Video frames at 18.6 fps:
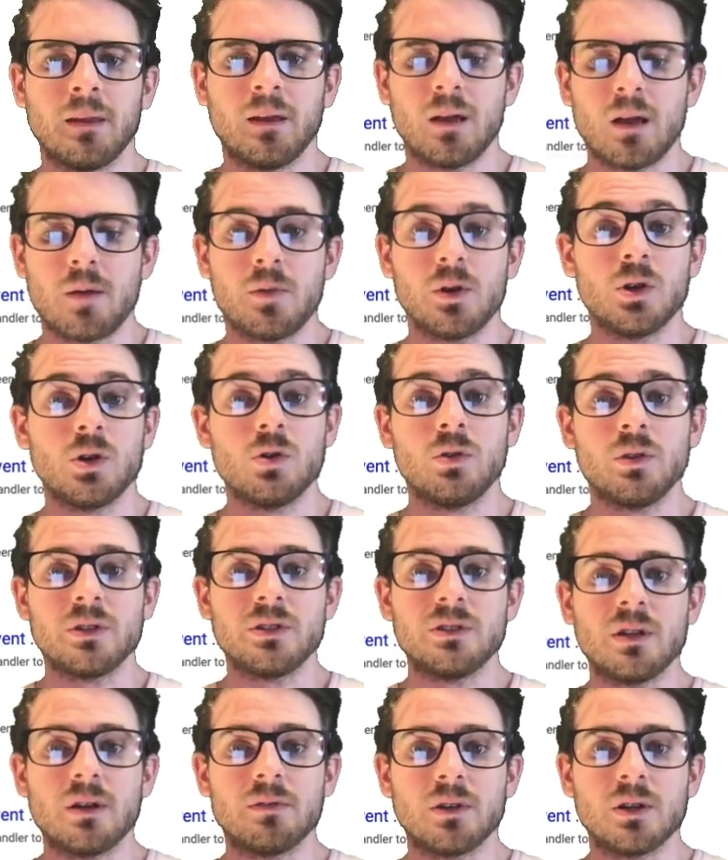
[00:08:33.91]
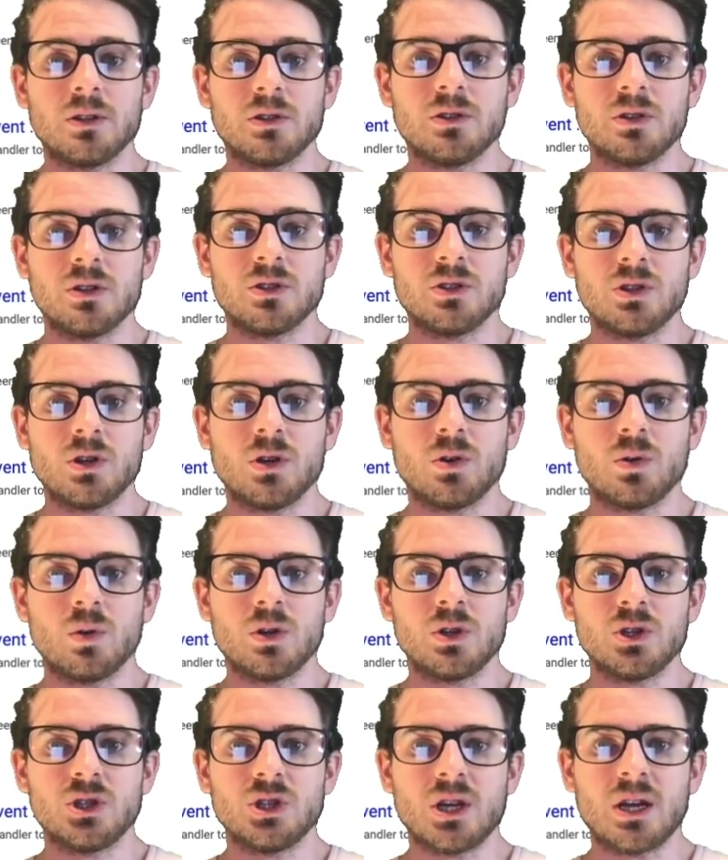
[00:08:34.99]
I'm going to Google this stuff because there is no
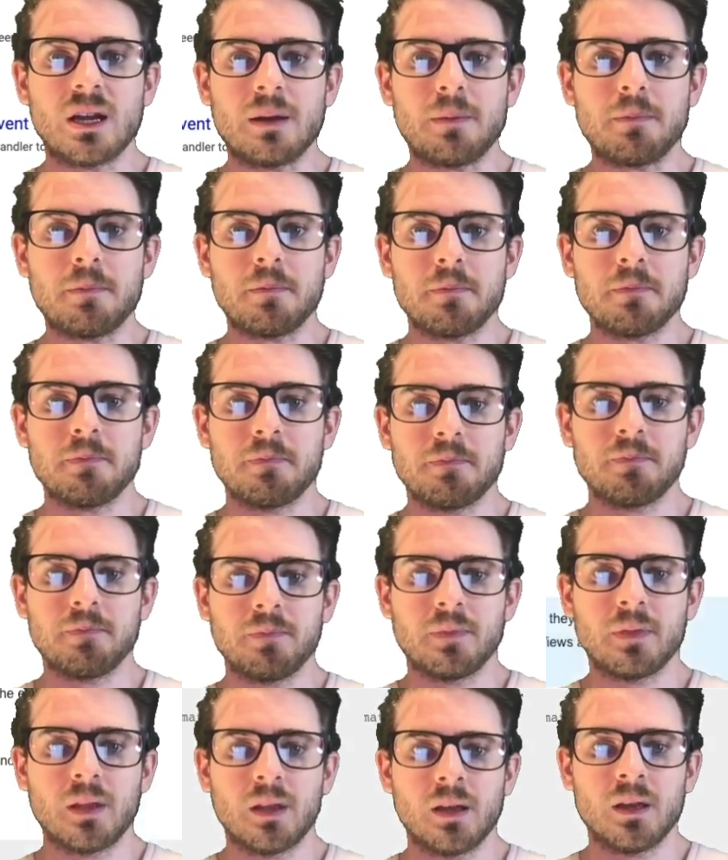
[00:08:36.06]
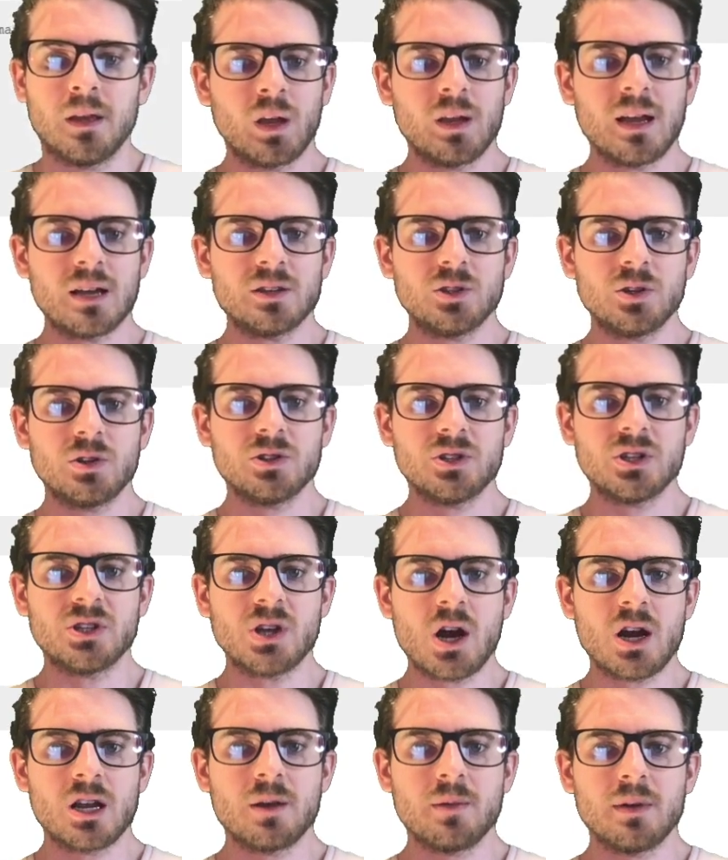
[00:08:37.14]
shame. Yeah, so there's a
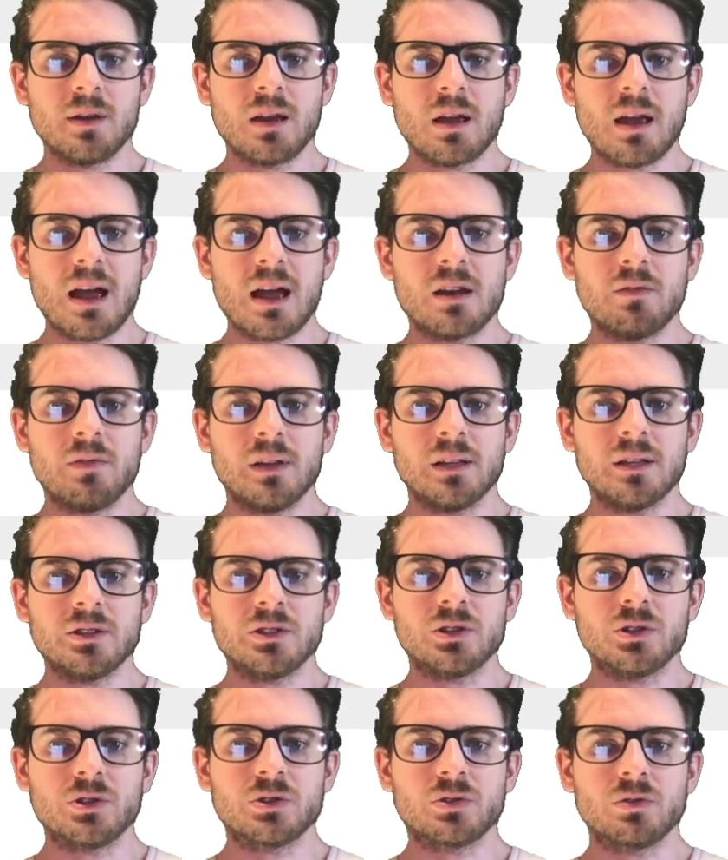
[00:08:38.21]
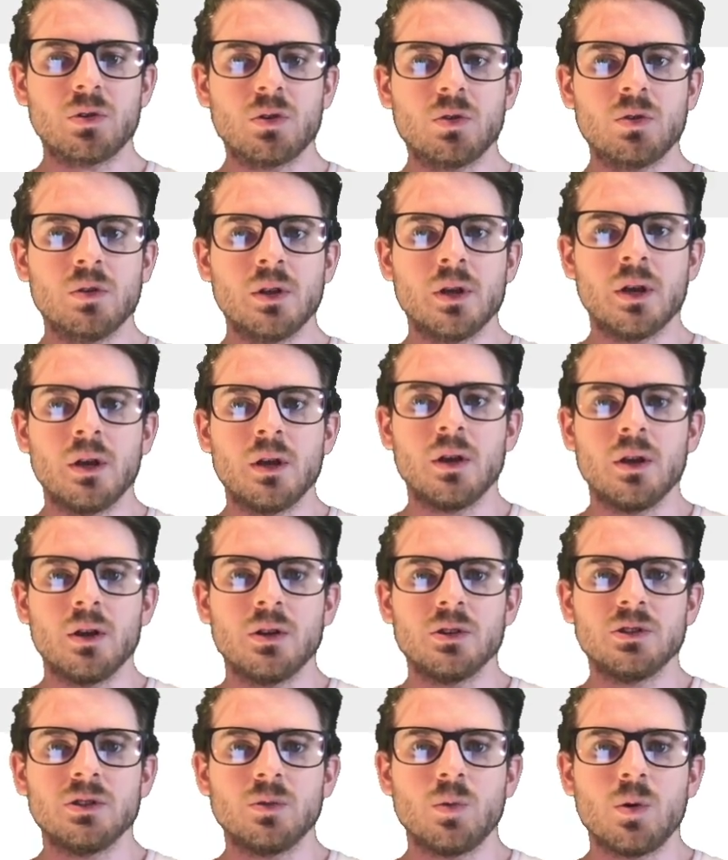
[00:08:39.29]
document add event listener scroll.
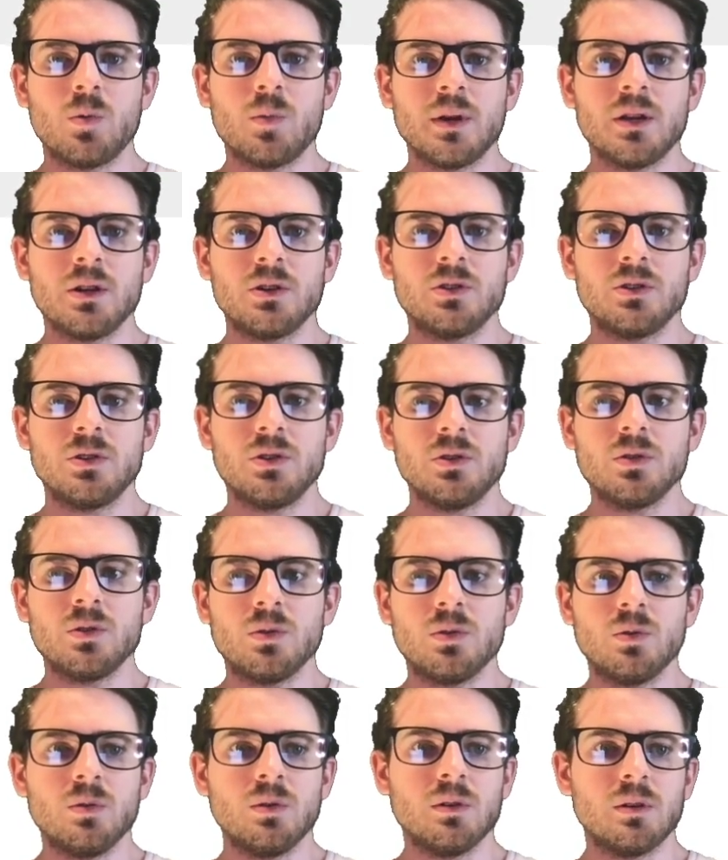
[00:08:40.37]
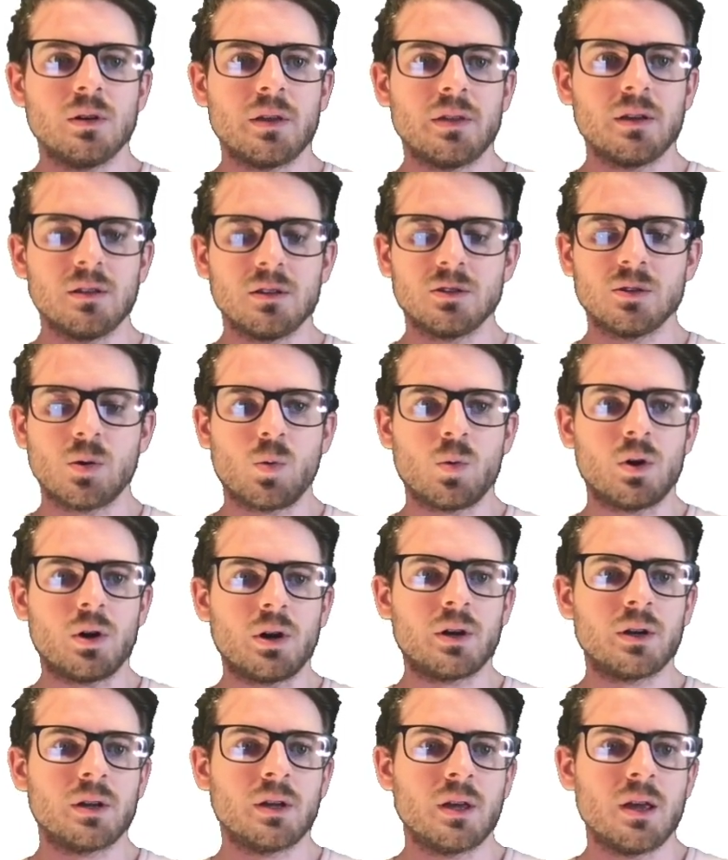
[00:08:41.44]
So what we could do, I think this will
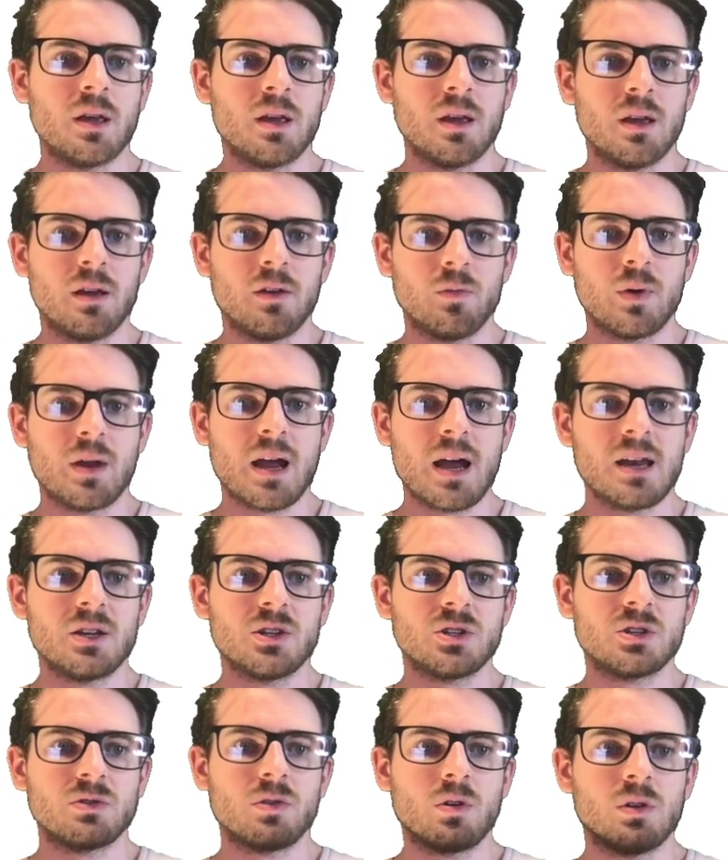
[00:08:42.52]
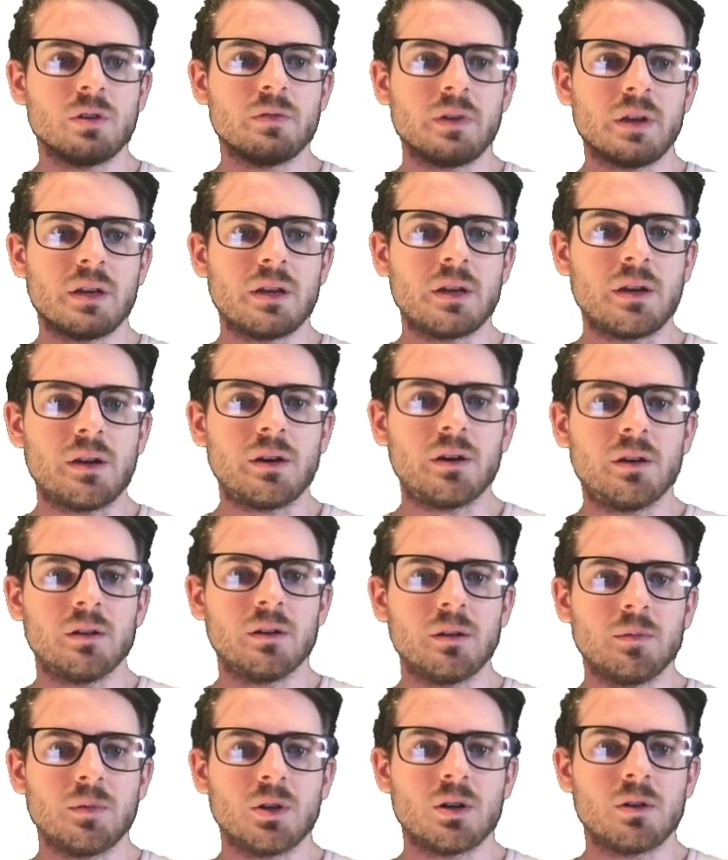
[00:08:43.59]
work. We add a scroll event here.
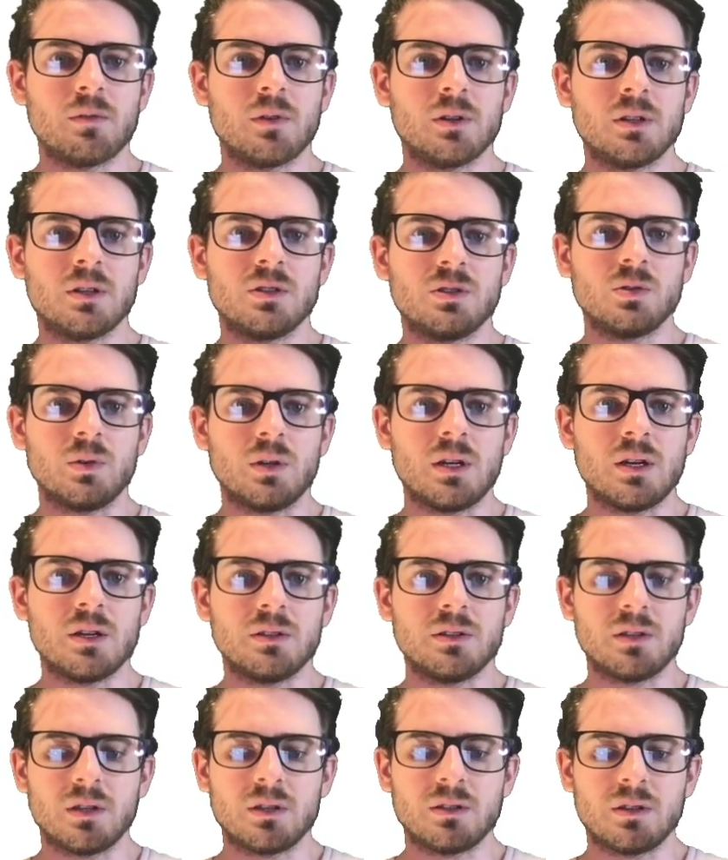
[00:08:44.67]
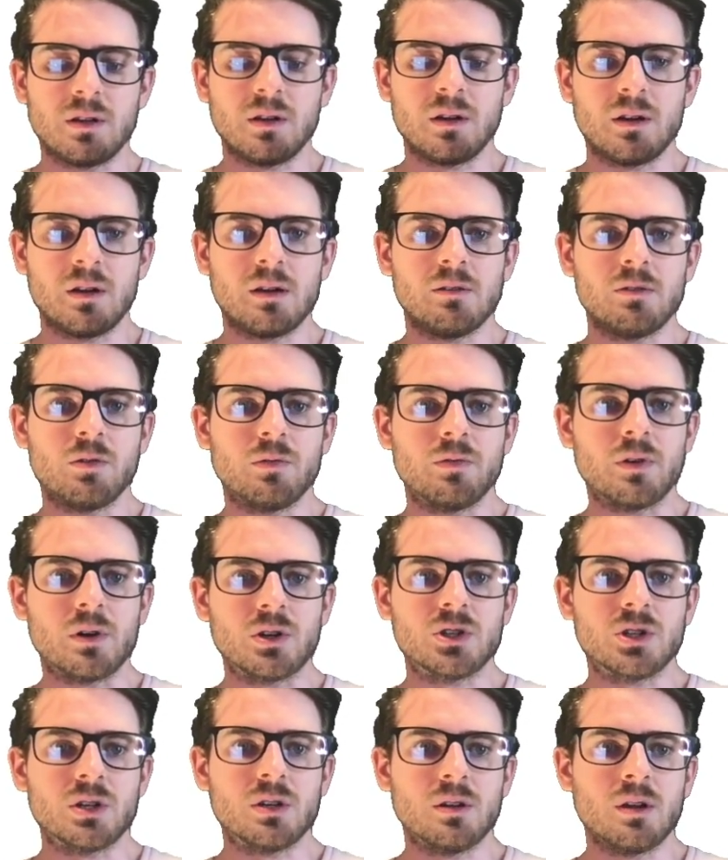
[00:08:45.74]
I'm going to convert this to an ES6 arrow
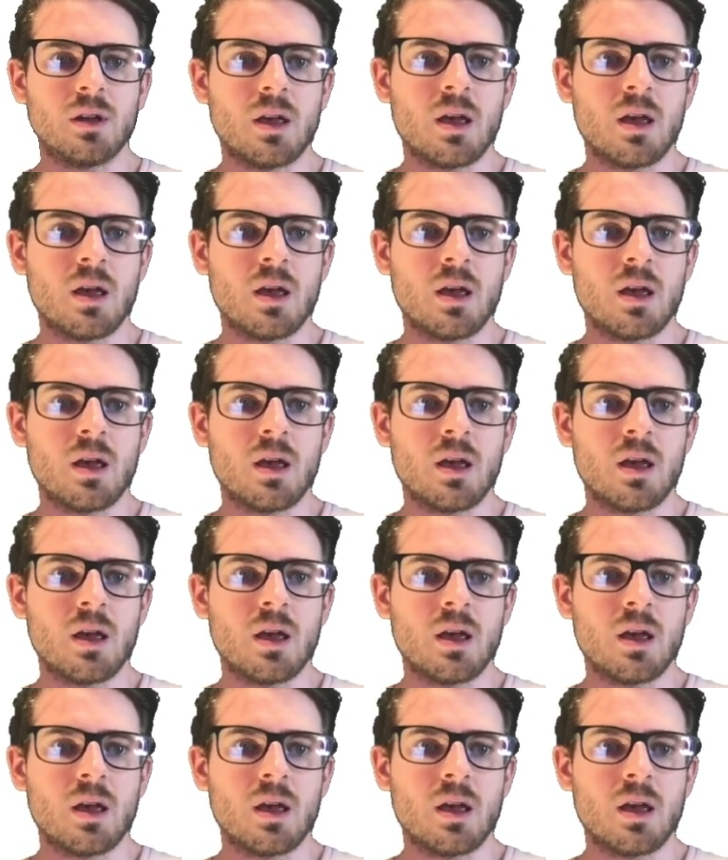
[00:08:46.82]
function.